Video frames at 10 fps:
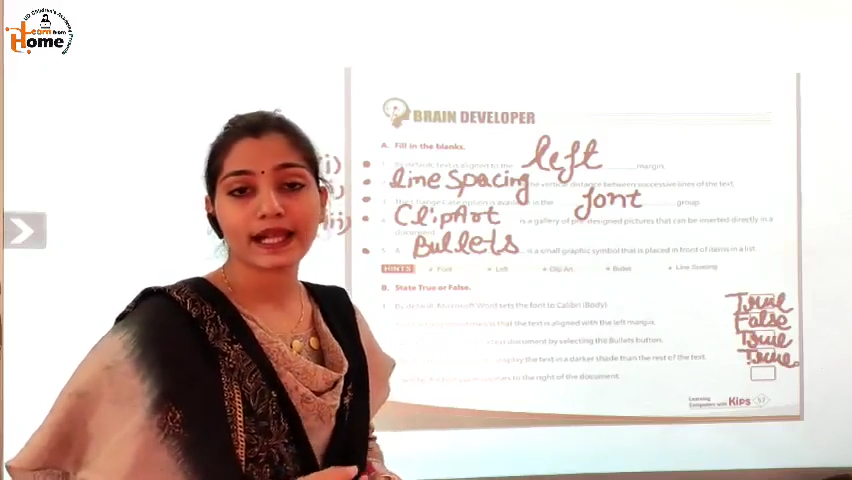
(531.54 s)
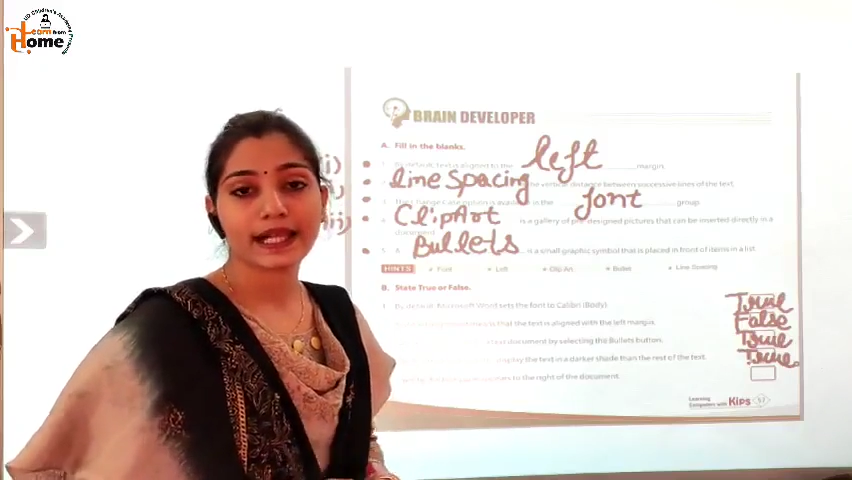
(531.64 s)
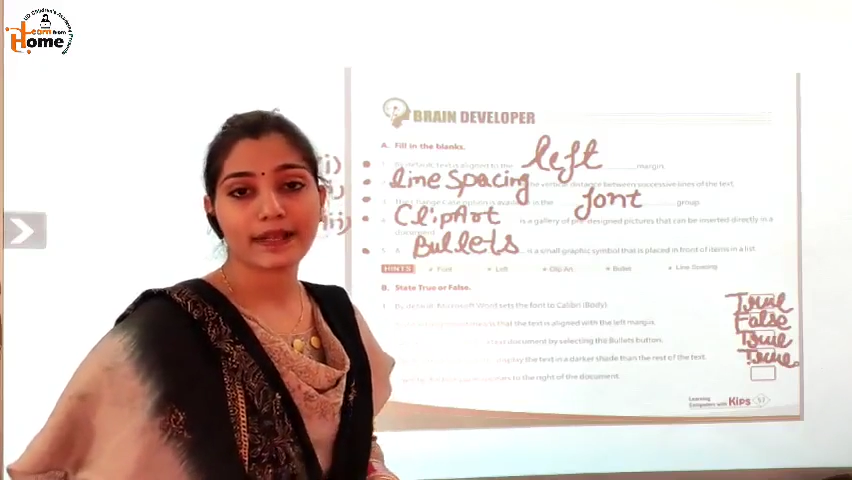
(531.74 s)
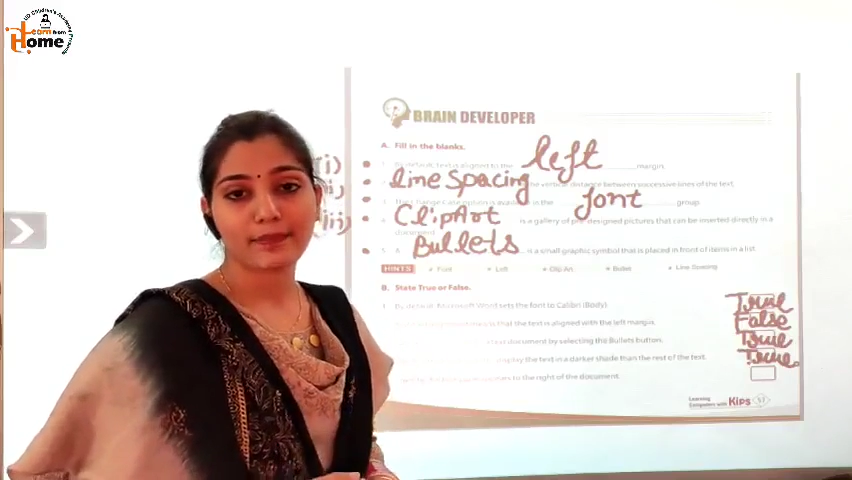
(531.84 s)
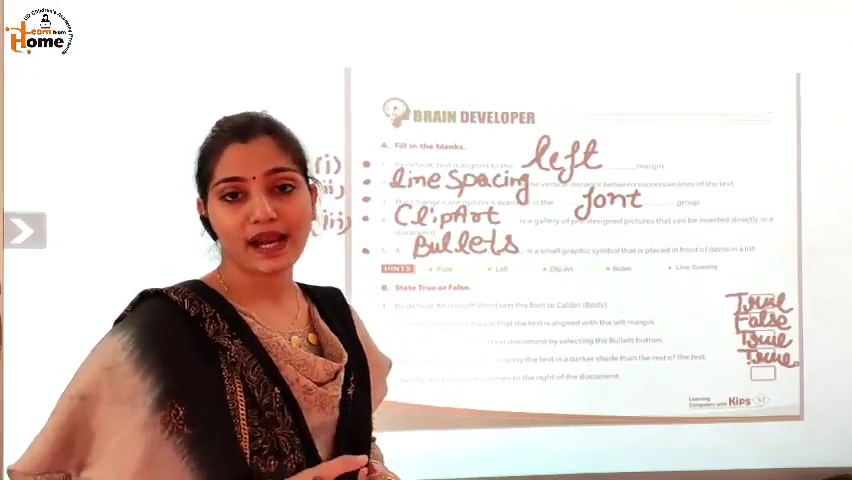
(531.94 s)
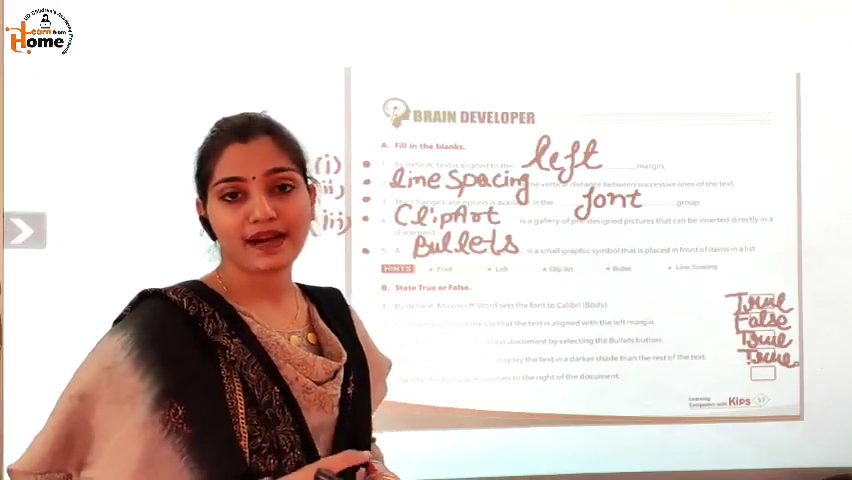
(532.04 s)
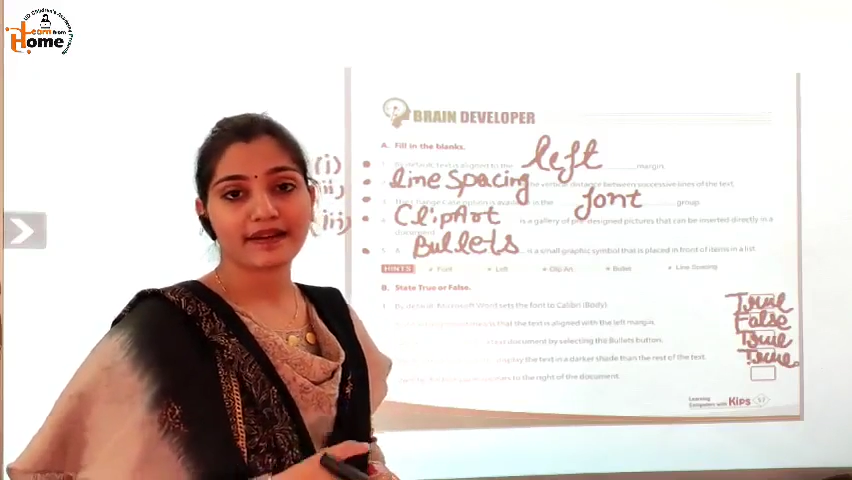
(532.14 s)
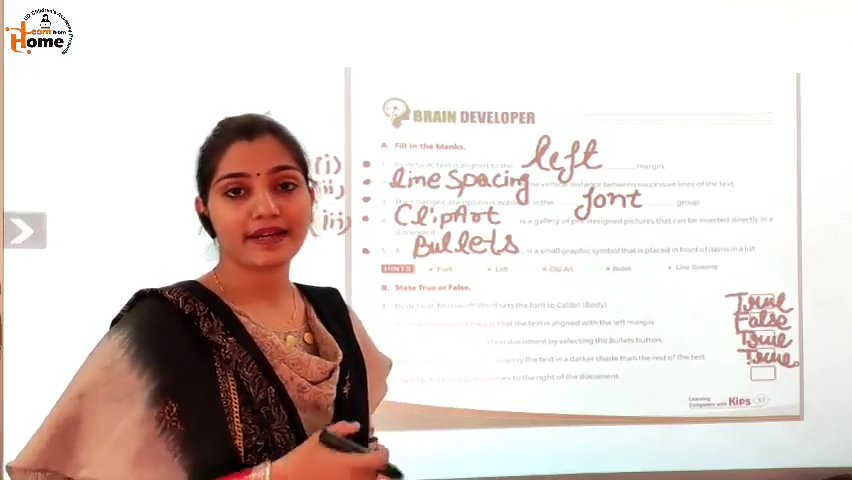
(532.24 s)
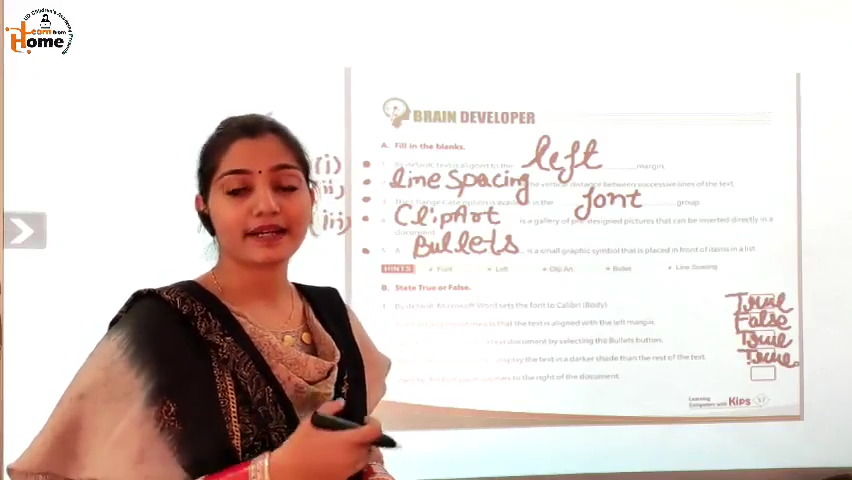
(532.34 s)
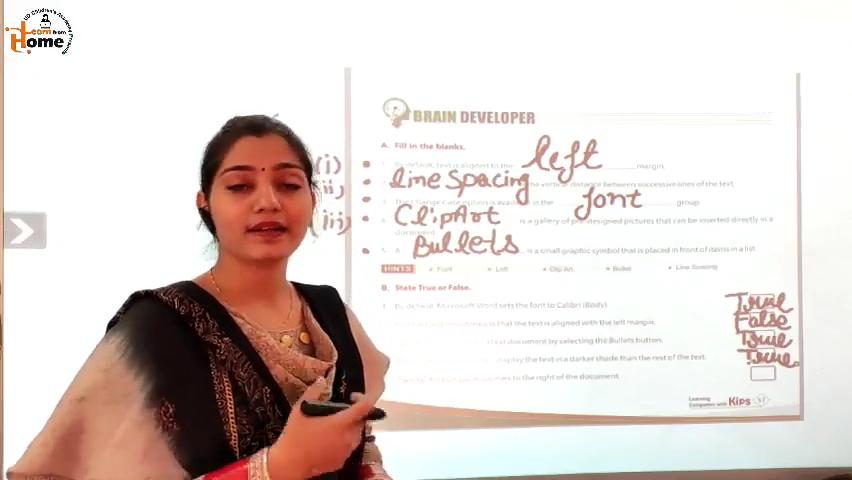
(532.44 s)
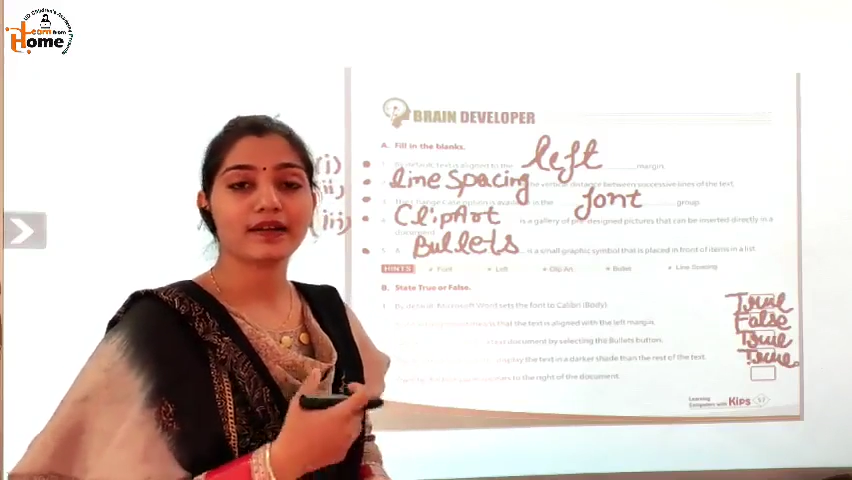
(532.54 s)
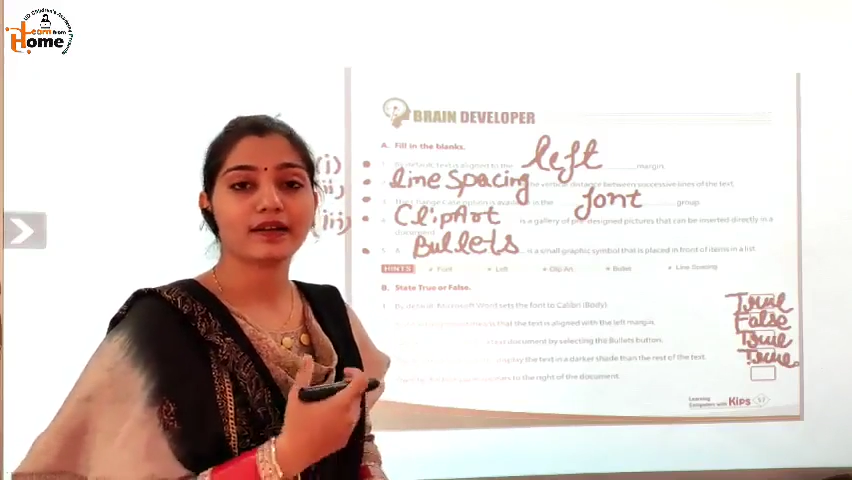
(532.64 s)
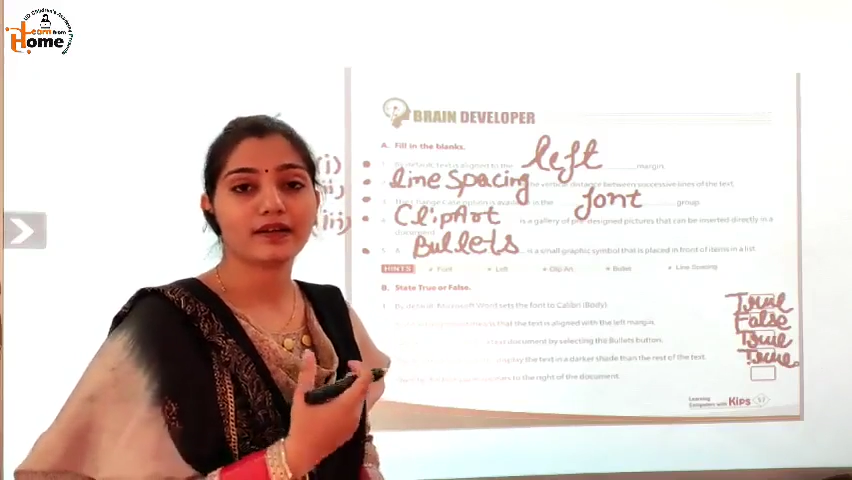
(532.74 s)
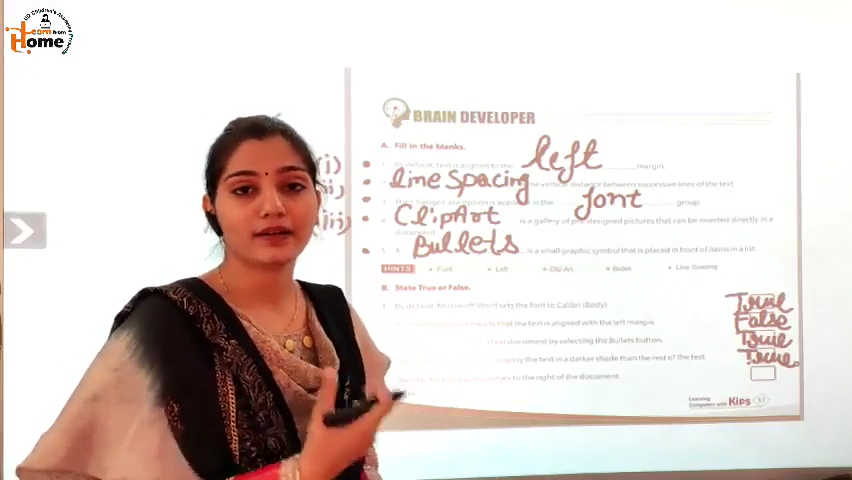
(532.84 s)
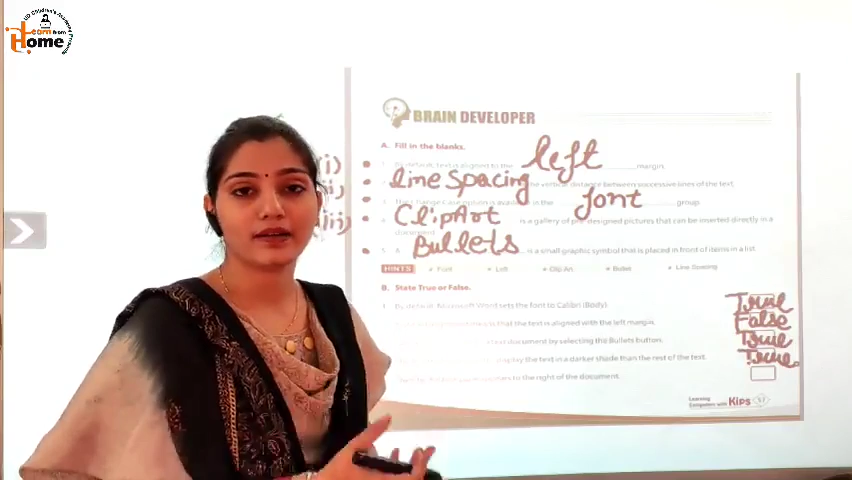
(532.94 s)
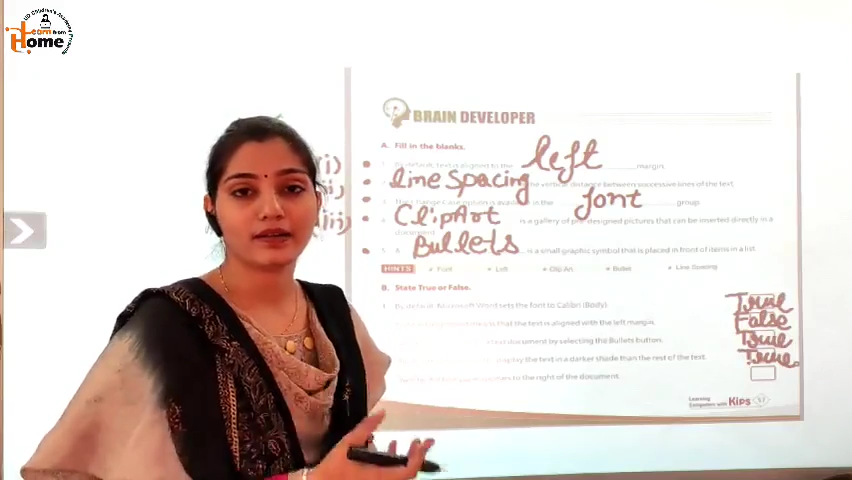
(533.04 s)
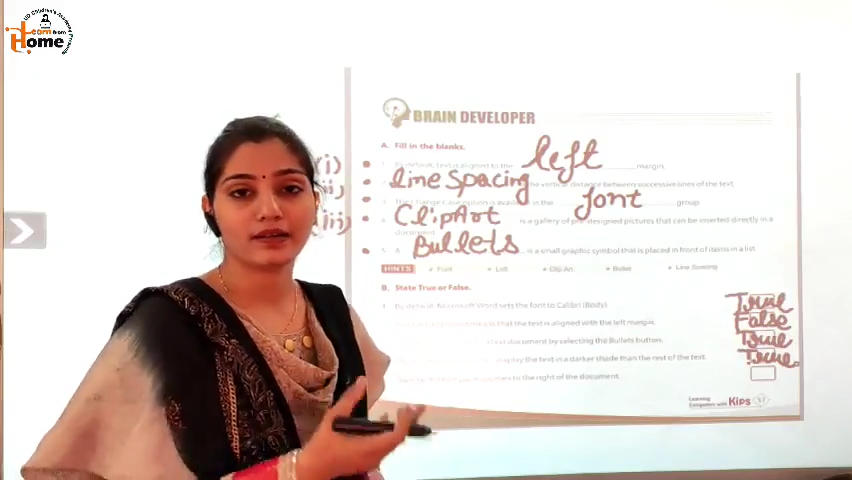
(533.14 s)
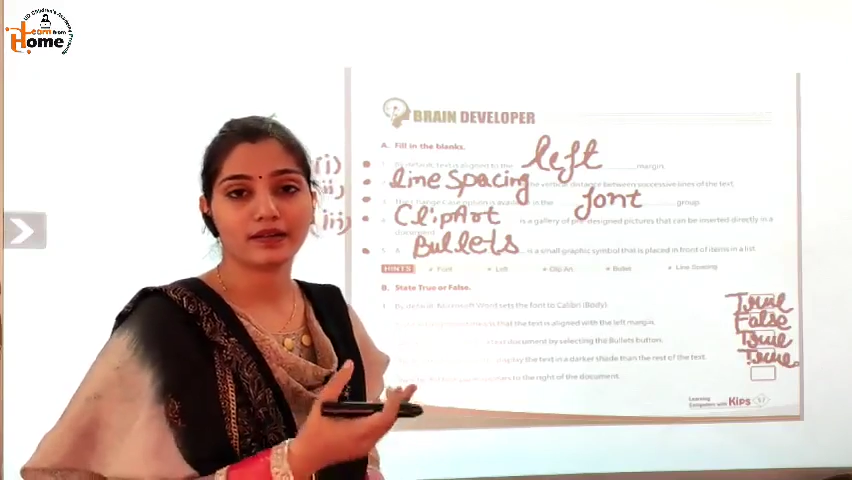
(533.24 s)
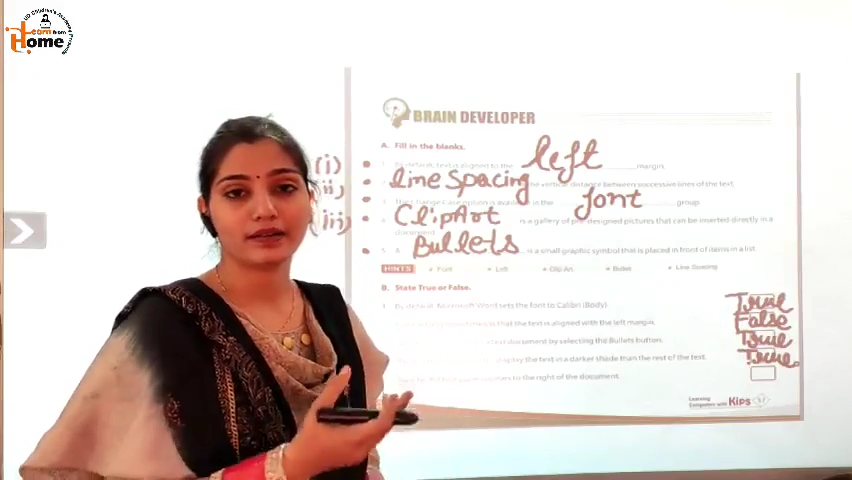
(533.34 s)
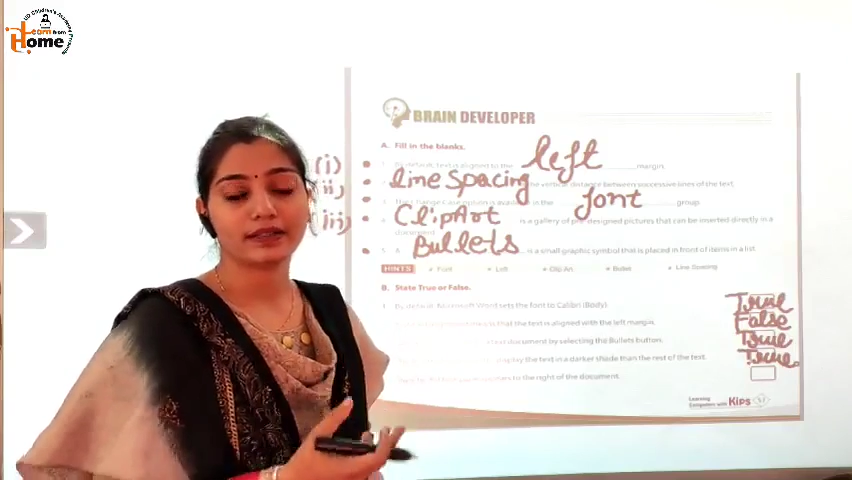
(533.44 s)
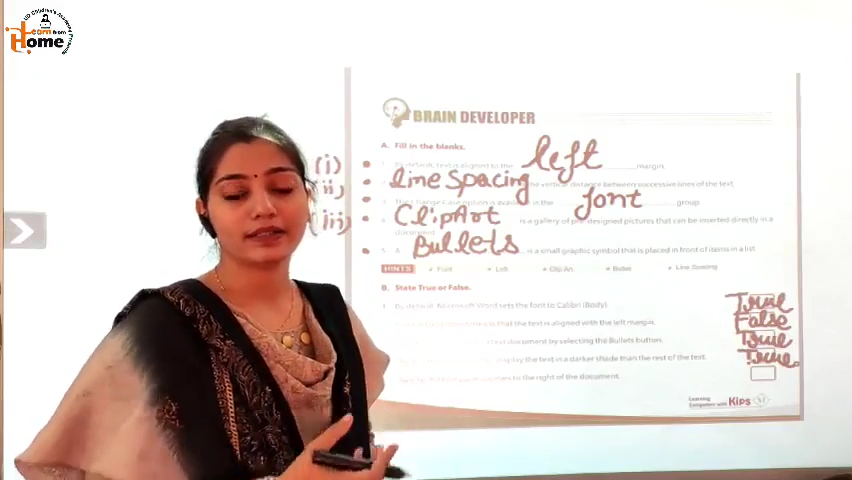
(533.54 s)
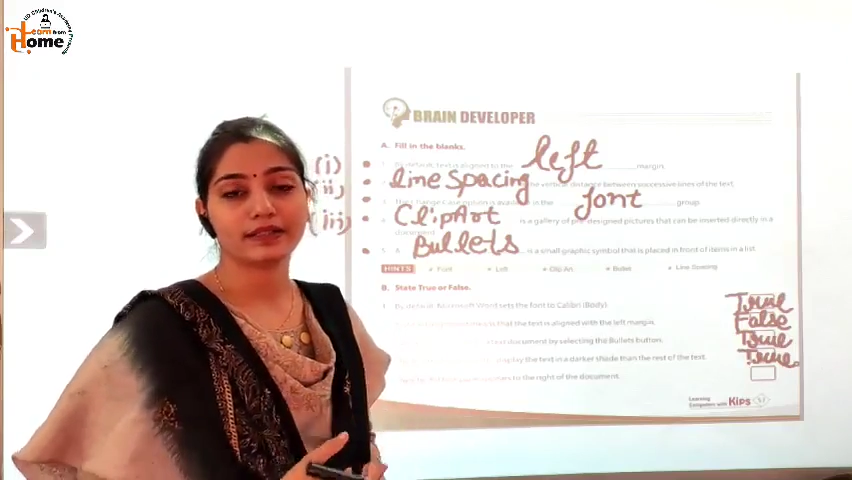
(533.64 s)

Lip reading: clipart and